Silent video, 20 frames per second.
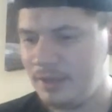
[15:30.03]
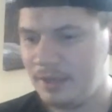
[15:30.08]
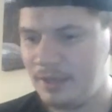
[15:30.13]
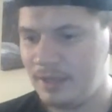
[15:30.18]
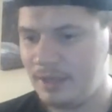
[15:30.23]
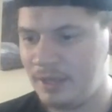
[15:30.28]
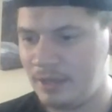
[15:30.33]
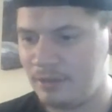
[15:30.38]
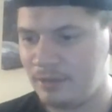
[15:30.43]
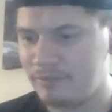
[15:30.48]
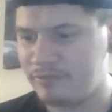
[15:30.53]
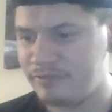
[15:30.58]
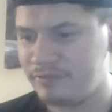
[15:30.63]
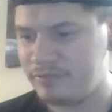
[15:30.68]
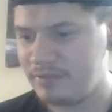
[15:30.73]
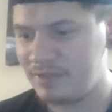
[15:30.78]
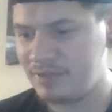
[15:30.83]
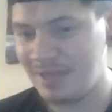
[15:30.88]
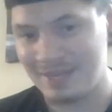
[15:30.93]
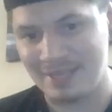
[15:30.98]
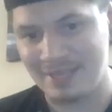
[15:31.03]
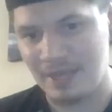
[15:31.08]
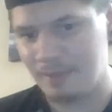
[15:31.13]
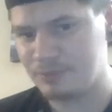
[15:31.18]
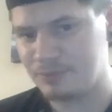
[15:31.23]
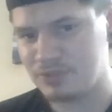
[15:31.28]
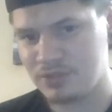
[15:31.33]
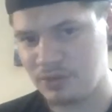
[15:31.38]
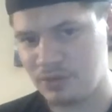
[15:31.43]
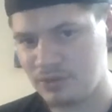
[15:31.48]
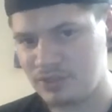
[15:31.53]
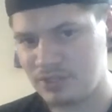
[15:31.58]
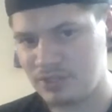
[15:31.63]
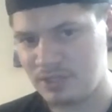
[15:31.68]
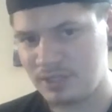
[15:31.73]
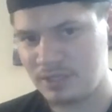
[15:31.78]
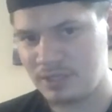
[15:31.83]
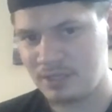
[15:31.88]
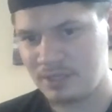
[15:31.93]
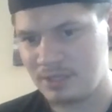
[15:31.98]
if they kept
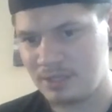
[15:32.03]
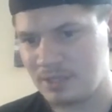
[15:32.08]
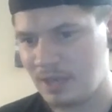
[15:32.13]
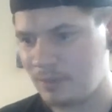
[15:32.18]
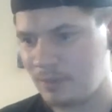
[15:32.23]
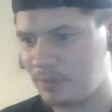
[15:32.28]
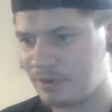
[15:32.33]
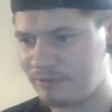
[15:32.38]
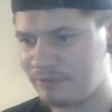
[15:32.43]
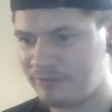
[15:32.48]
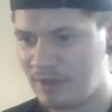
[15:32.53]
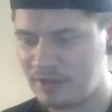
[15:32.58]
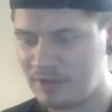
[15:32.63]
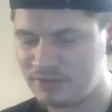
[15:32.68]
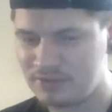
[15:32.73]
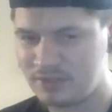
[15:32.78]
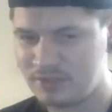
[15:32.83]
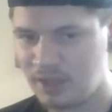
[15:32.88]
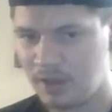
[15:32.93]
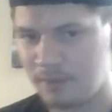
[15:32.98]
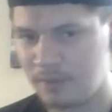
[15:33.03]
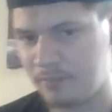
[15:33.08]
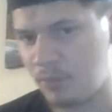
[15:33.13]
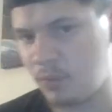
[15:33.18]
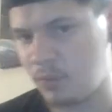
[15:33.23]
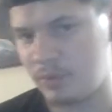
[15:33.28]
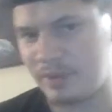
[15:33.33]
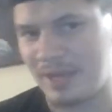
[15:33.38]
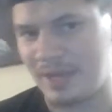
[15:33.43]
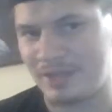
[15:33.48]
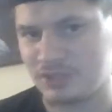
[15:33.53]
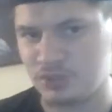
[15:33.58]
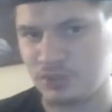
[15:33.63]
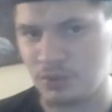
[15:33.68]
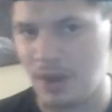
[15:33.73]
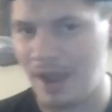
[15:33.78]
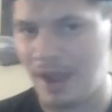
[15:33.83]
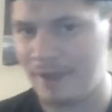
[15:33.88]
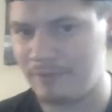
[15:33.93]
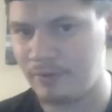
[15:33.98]
searching, they would have found some, or that
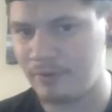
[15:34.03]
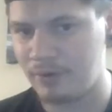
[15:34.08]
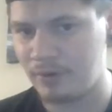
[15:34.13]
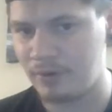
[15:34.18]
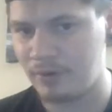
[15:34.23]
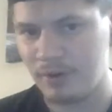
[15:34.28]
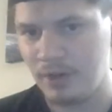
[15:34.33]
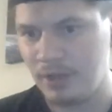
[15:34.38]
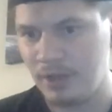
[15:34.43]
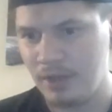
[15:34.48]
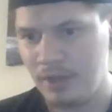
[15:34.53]
driver.